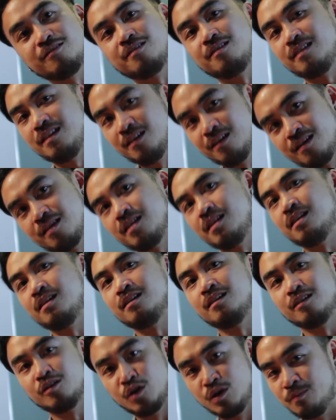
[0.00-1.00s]
or the
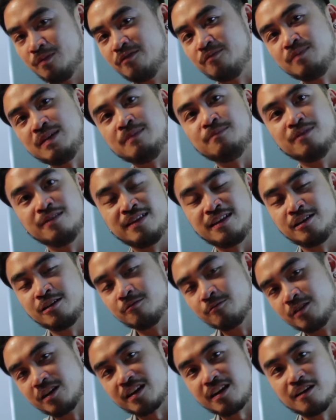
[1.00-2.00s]
other group of people that you're
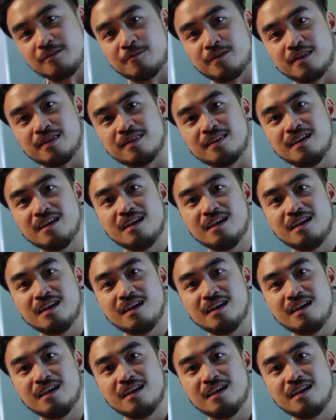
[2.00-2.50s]
working with.